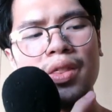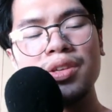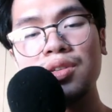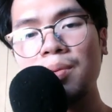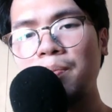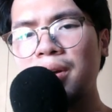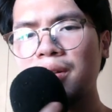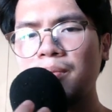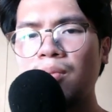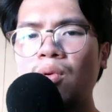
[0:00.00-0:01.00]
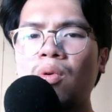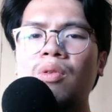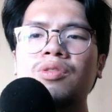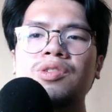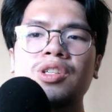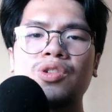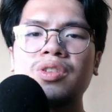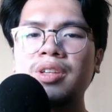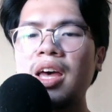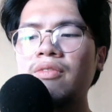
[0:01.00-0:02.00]
This is a bit more
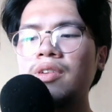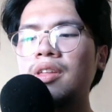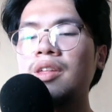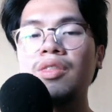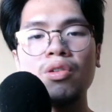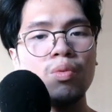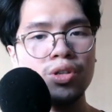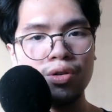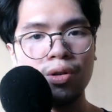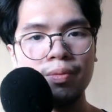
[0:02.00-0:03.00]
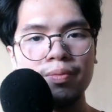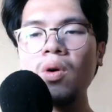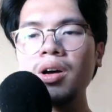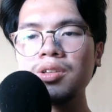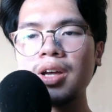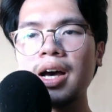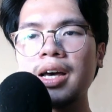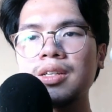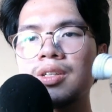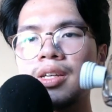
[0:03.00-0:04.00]
citrus heavy than the original. Hawas
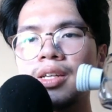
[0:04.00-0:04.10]
Ice